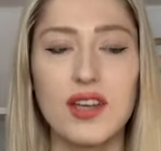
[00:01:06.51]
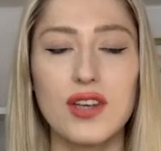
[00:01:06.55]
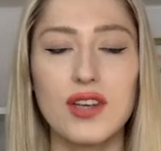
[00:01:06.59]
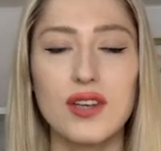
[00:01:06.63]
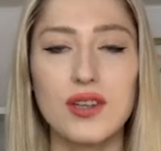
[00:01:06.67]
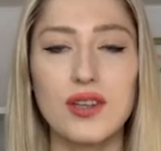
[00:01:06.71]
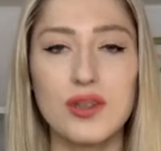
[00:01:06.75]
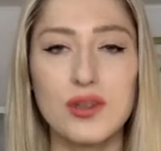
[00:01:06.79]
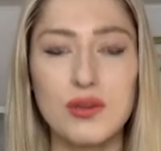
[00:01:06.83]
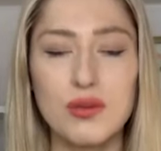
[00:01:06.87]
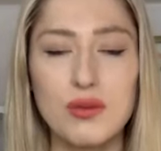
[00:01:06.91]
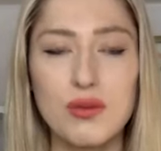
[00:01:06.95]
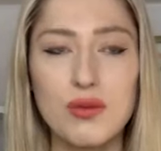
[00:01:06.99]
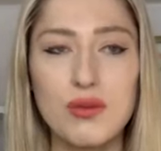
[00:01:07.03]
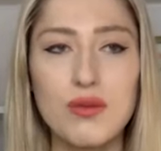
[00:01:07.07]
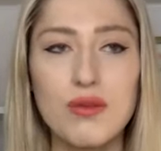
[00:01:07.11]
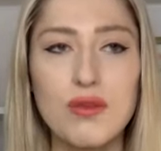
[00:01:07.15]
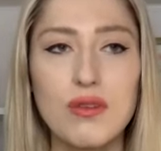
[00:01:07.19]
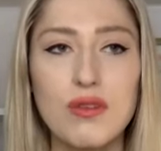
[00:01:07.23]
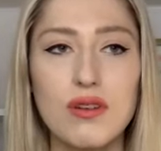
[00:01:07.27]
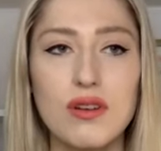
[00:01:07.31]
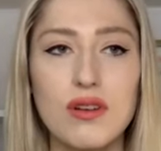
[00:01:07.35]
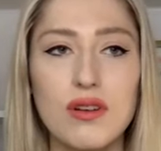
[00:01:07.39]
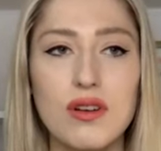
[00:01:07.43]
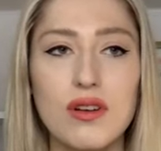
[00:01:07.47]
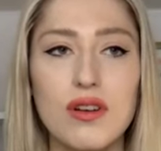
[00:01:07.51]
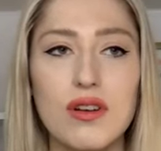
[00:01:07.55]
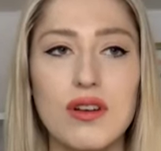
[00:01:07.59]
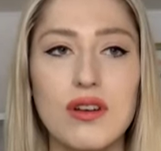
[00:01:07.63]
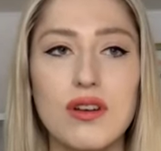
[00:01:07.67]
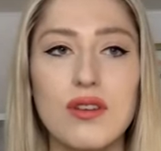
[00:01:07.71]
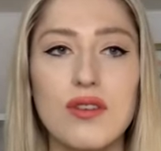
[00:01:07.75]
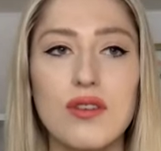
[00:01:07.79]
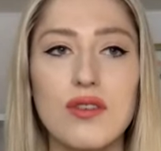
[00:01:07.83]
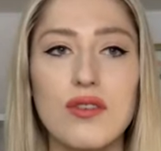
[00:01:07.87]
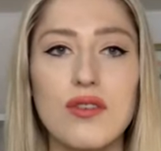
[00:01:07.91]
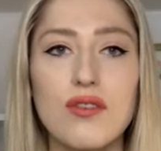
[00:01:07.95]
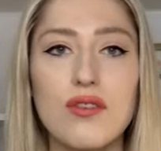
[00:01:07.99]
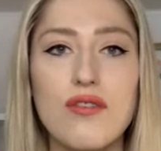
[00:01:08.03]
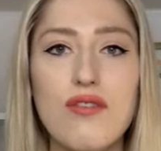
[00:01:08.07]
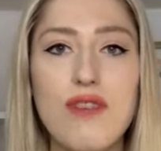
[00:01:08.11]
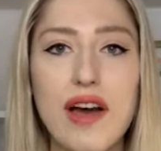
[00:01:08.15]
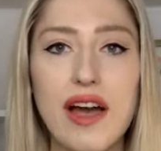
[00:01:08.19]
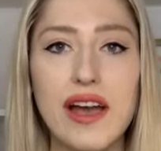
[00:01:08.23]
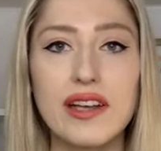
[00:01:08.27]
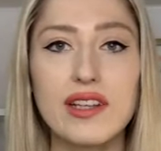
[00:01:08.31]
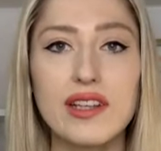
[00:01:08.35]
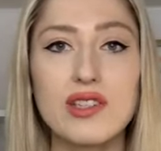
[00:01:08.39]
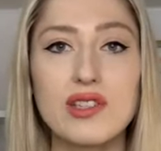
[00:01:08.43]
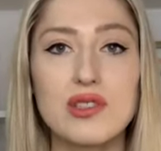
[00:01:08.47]
You
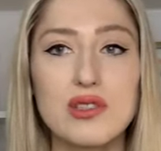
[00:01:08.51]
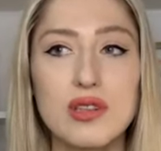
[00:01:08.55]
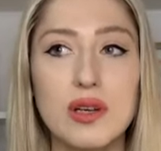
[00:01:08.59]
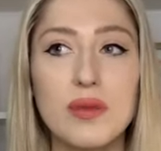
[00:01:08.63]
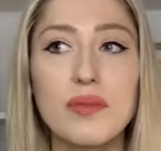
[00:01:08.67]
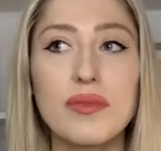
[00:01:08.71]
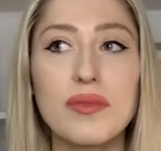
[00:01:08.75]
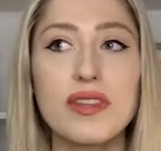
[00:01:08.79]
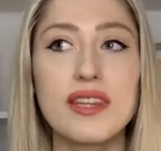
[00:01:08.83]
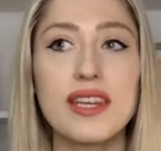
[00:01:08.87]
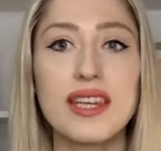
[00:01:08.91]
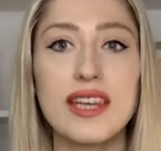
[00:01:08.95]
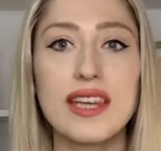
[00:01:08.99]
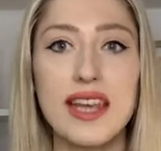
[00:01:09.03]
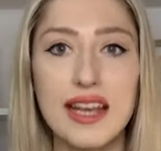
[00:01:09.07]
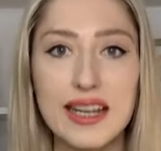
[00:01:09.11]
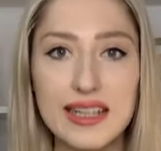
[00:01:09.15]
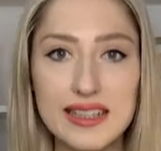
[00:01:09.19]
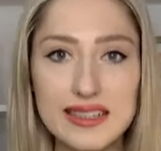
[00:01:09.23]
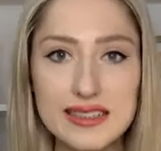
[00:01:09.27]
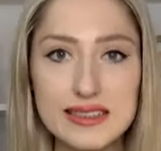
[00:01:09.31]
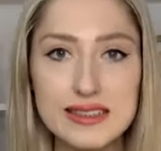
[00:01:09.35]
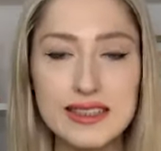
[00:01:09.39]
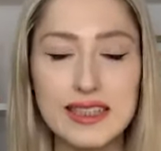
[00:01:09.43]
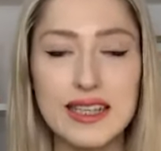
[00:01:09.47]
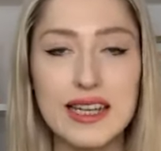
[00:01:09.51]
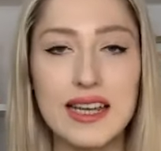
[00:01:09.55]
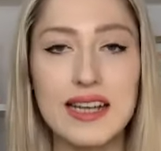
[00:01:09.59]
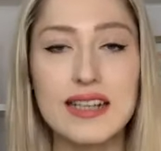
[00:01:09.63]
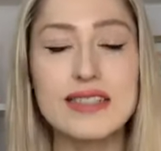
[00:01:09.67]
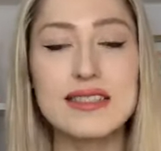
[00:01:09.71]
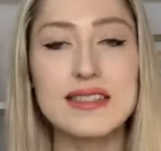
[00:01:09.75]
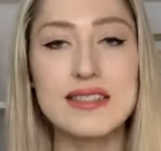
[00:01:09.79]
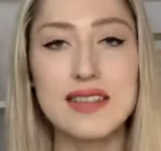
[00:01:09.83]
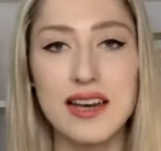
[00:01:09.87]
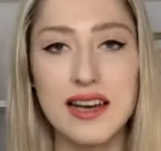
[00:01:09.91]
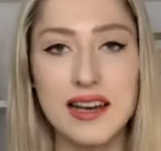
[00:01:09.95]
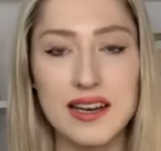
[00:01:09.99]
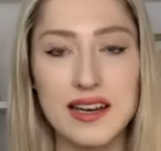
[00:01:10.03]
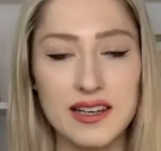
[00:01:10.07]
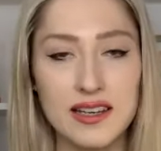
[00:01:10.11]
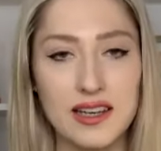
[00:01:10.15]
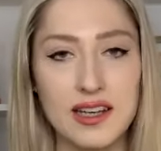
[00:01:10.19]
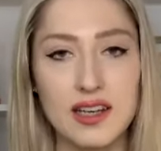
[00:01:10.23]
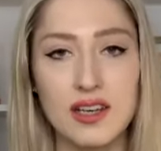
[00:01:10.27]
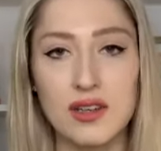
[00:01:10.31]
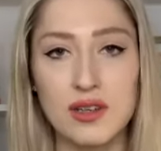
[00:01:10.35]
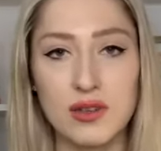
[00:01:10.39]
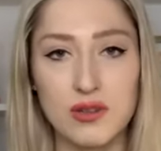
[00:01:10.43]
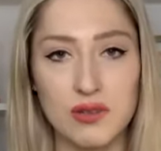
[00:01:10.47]
find something else that's
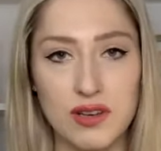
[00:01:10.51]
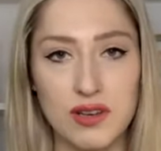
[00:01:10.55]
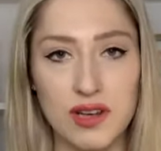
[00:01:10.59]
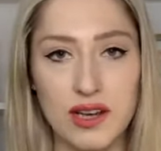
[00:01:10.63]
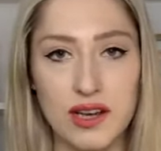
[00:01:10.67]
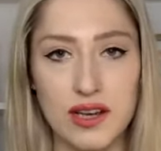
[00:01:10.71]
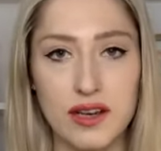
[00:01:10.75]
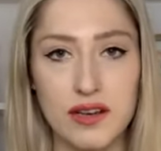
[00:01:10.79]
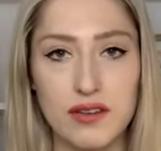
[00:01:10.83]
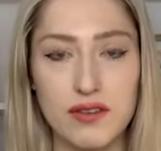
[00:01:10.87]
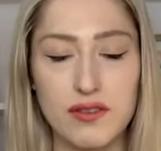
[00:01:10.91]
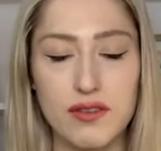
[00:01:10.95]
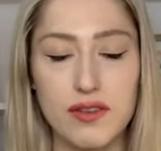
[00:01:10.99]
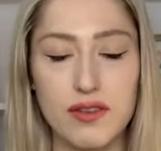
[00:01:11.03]
exciting in your life.